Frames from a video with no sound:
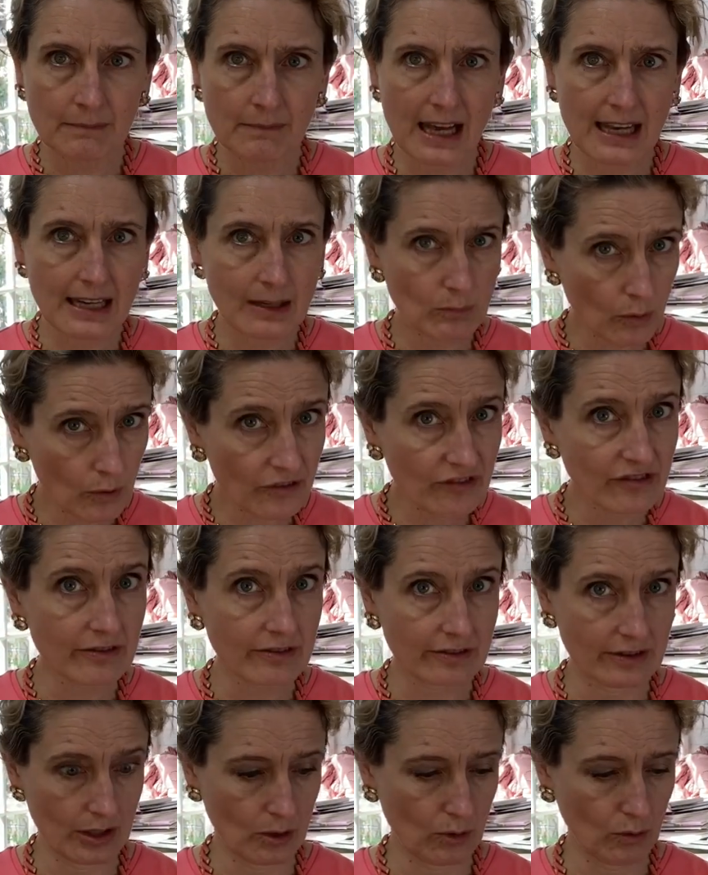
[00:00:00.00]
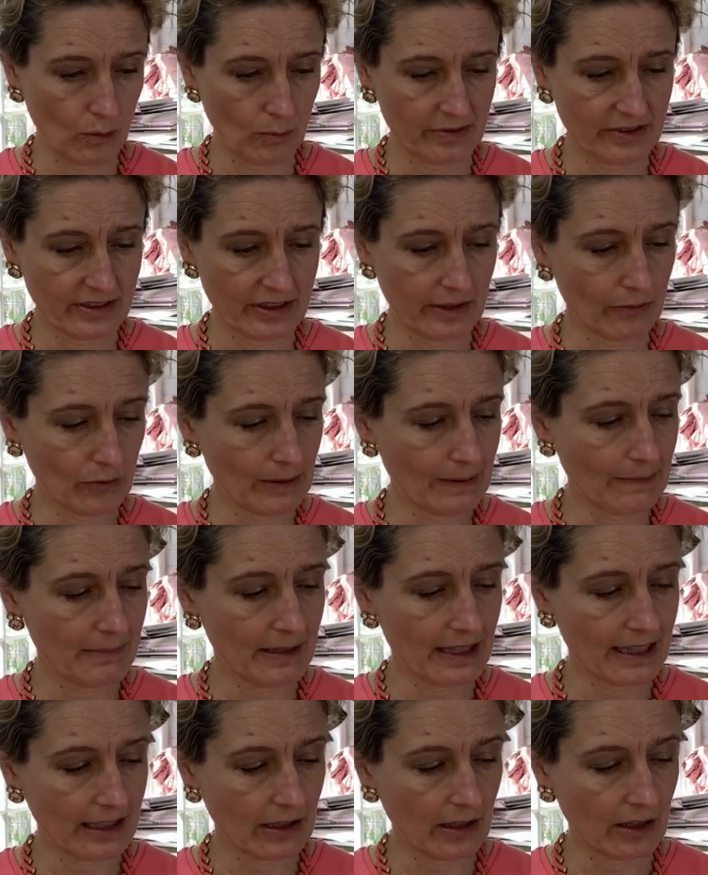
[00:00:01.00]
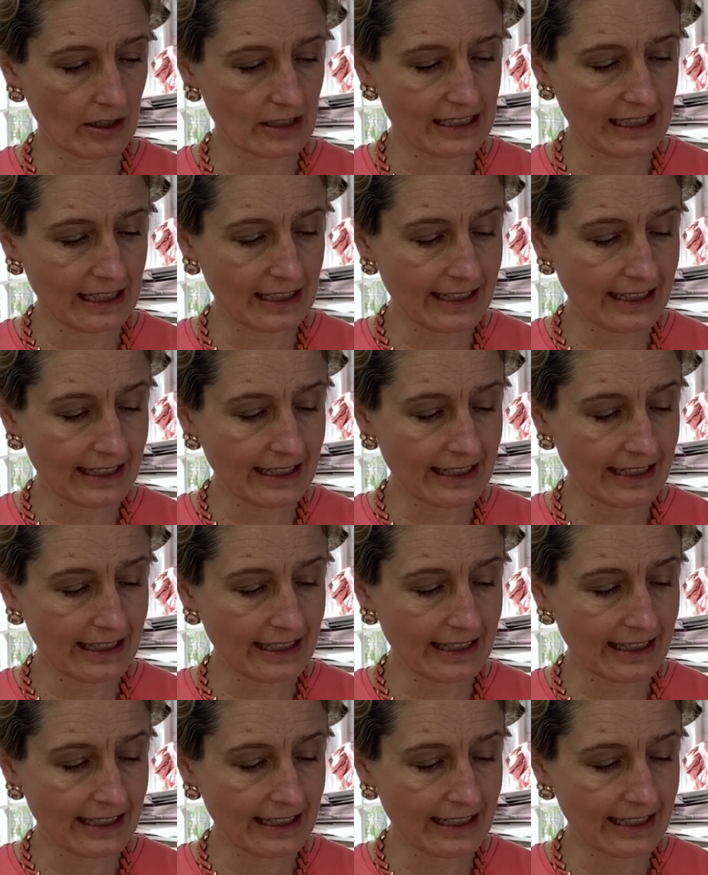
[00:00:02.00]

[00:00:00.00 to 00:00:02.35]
And it wasn't the corpse of Gwenbeard the Ghastly.